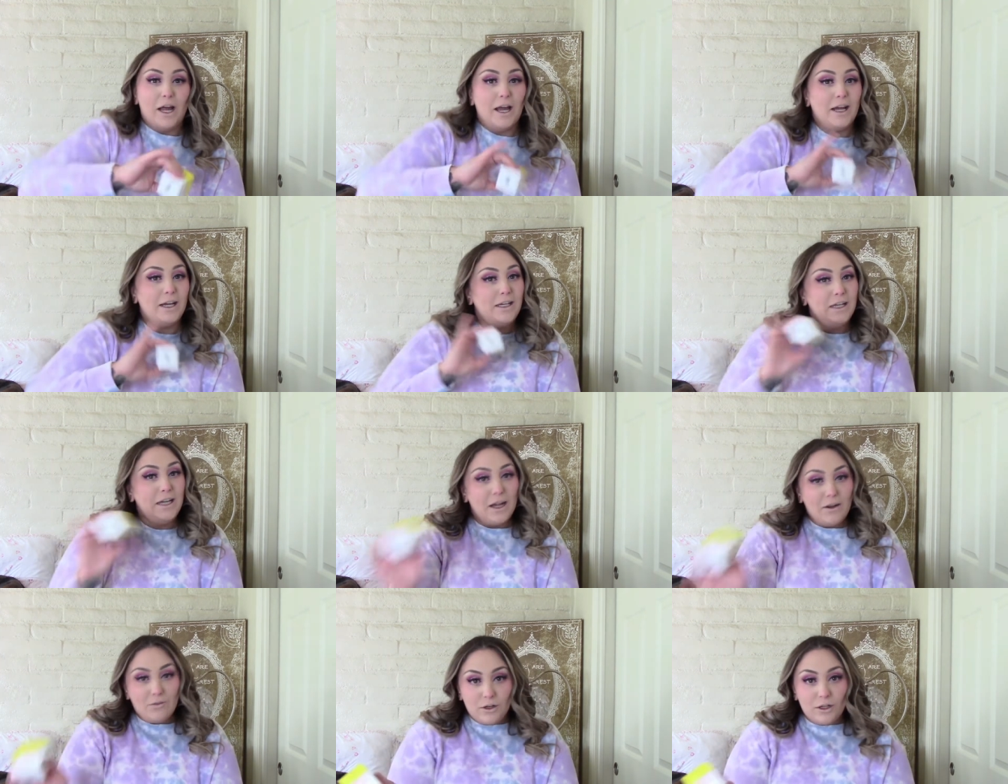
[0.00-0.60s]
I
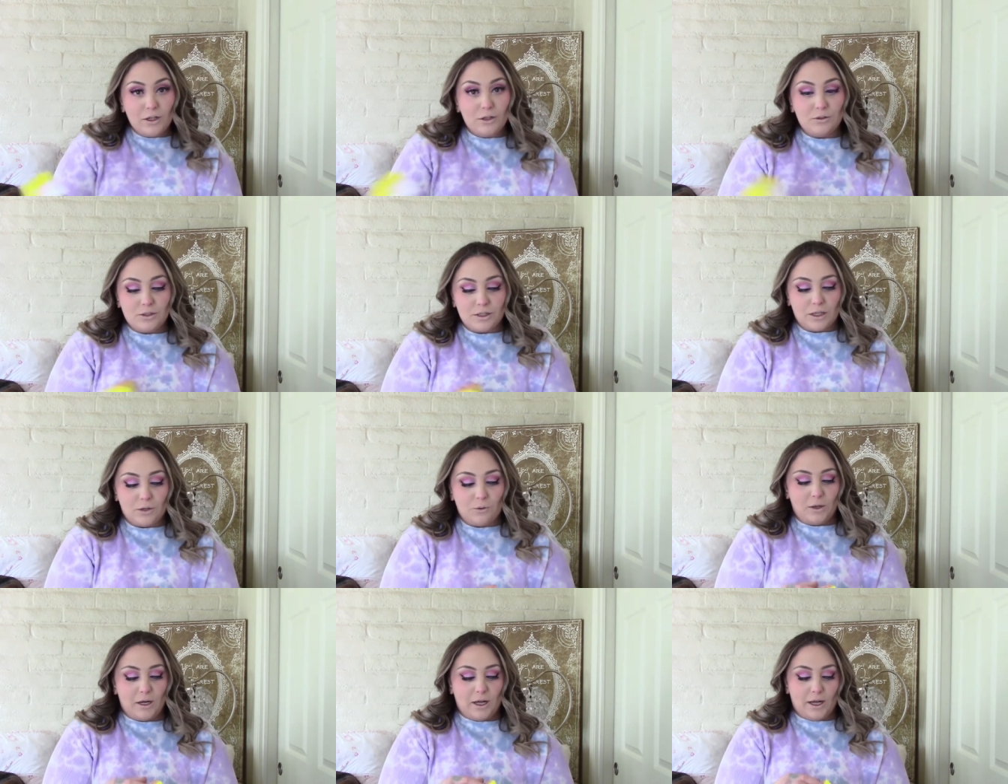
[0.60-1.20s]
never use
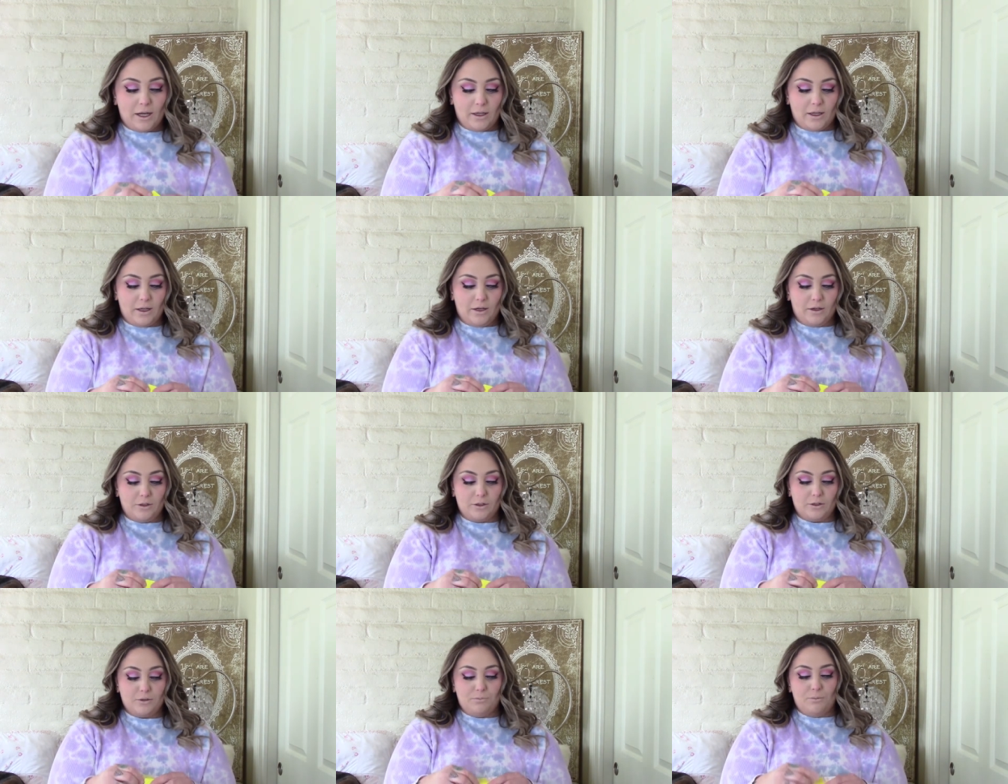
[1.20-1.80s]
liquid
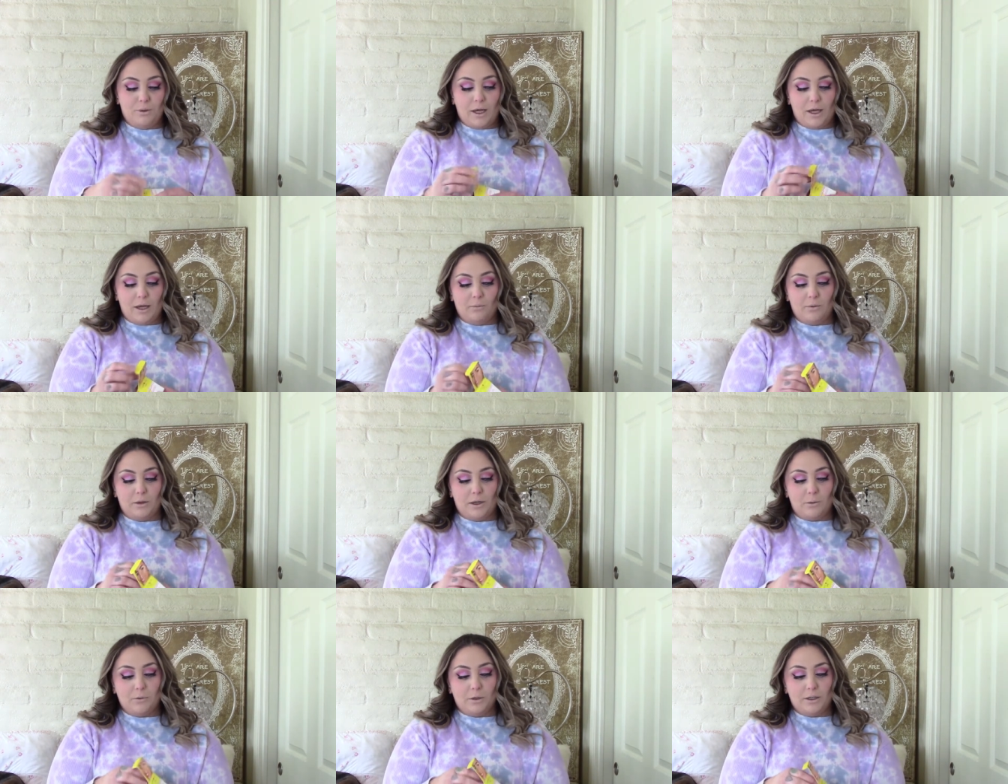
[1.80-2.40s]
highlighters, but
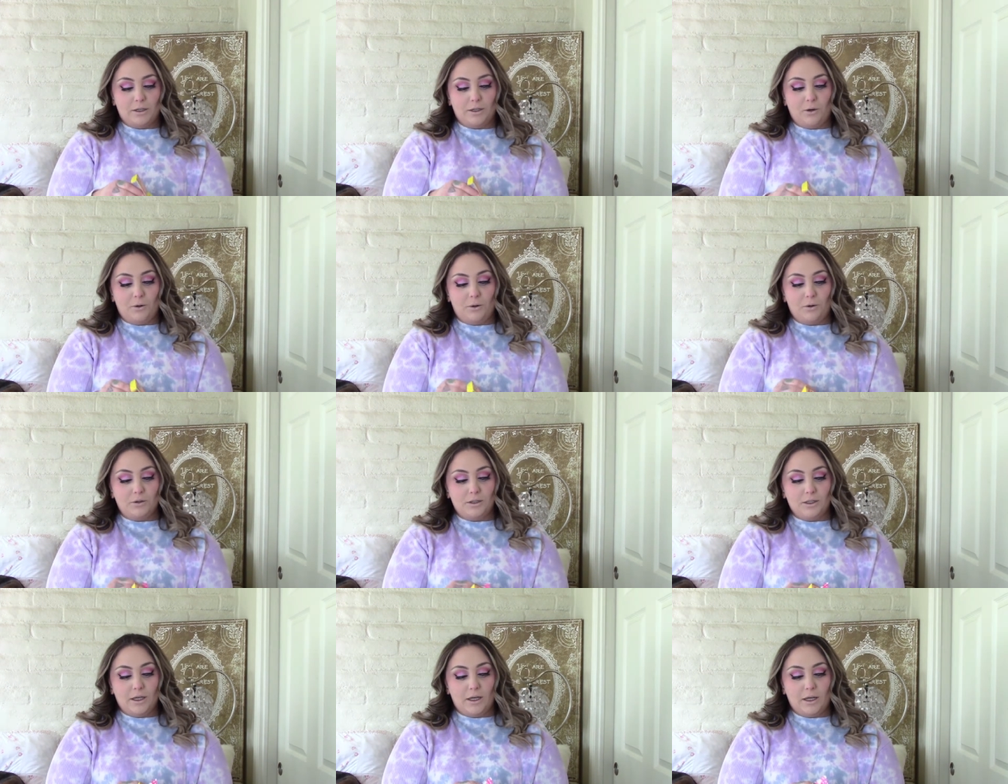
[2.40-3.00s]
when I worked at
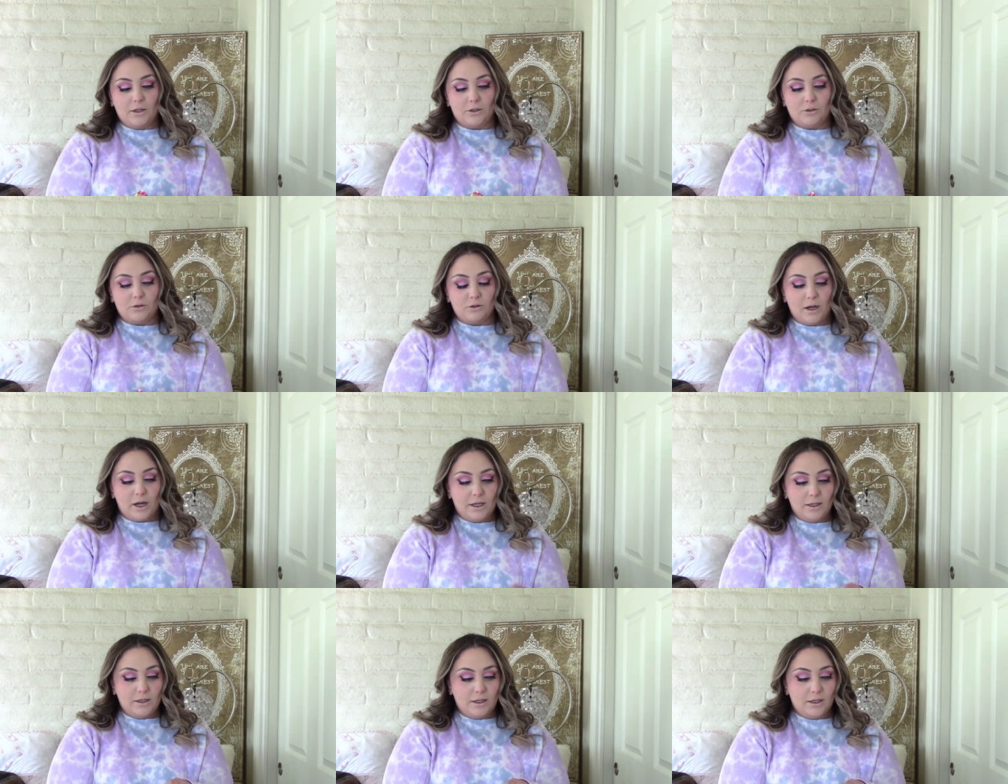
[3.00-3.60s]
Ulta, I
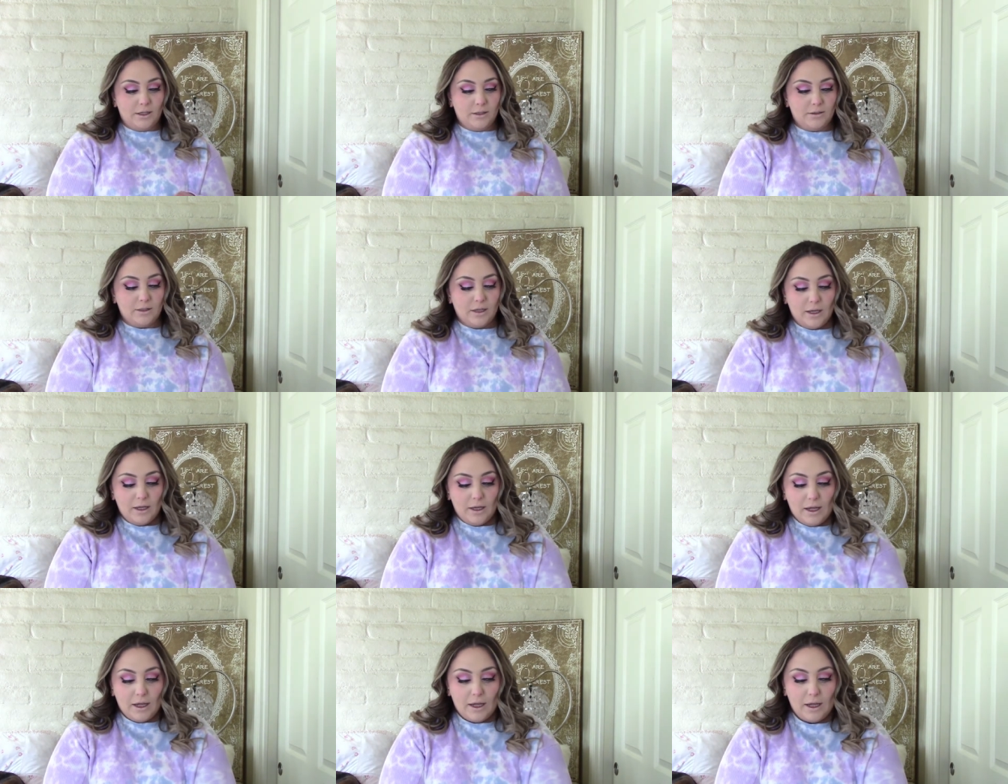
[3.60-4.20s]
tried this,
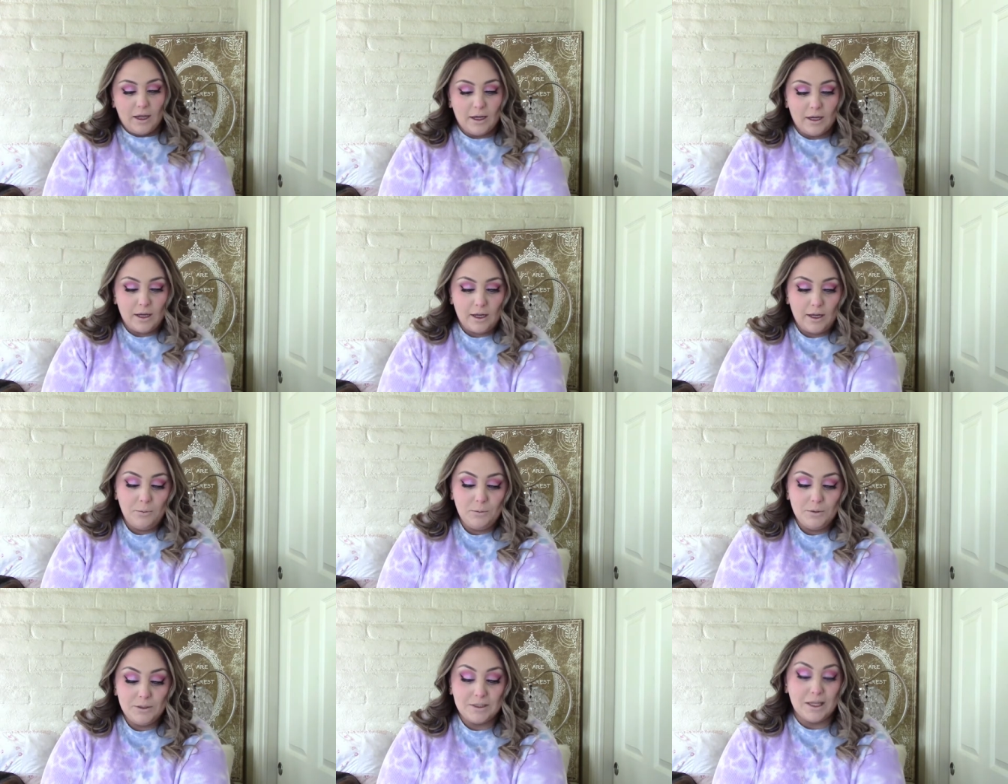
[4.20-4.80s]
and
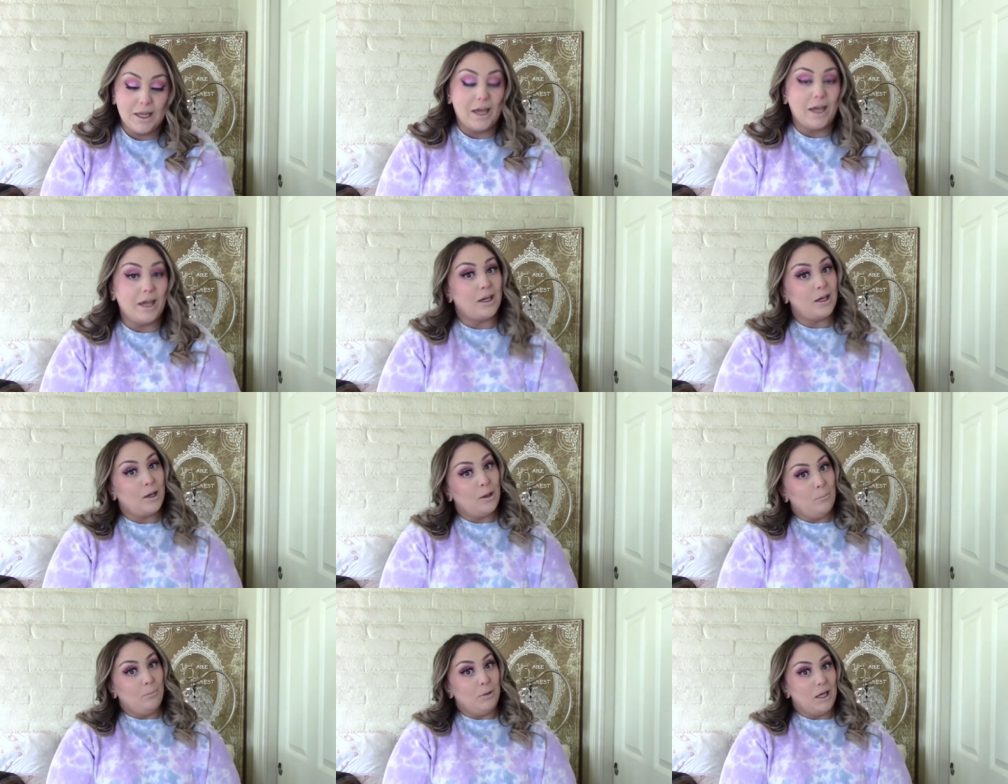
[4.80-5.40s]
it was like,
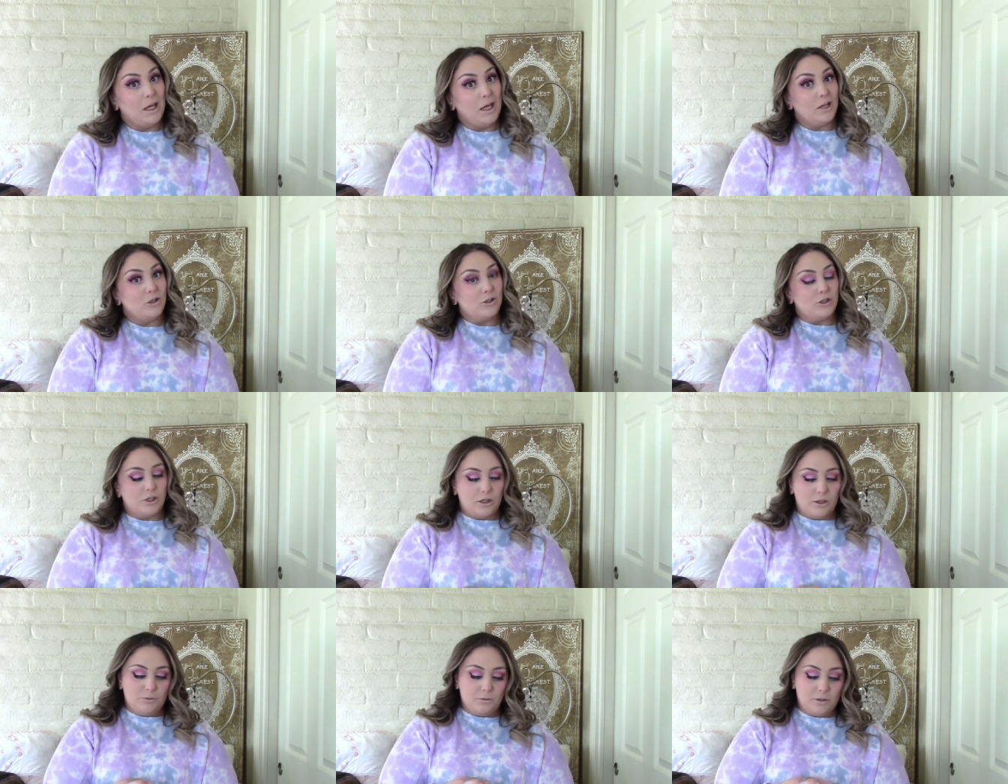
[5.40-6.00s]

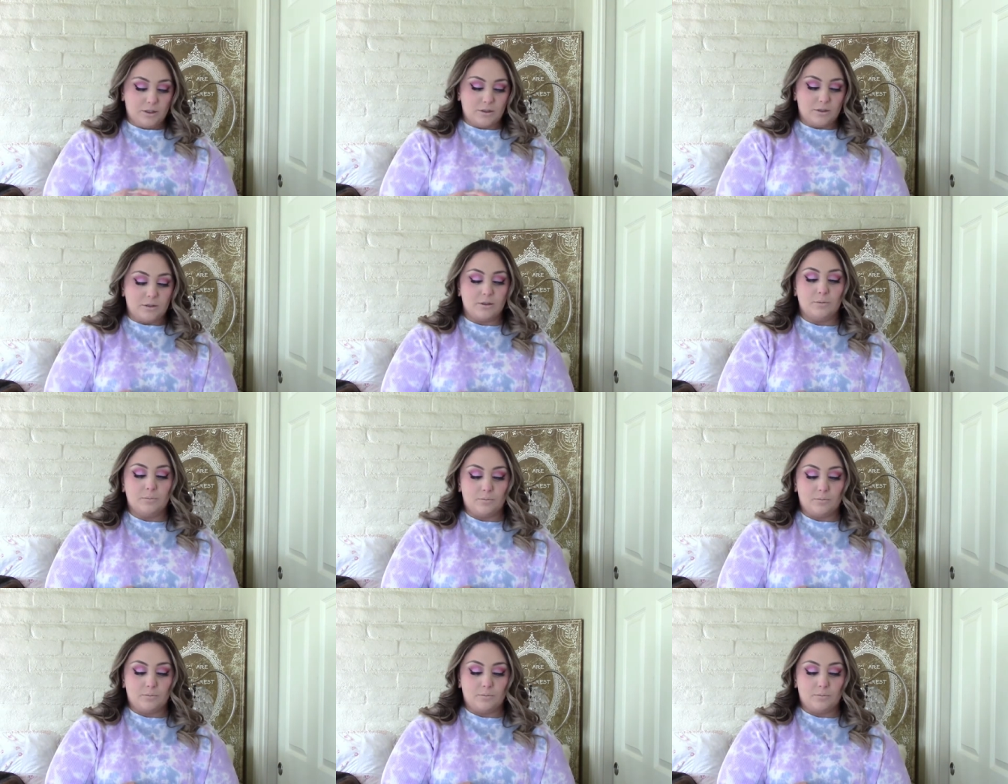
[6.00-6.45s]
bitch, it's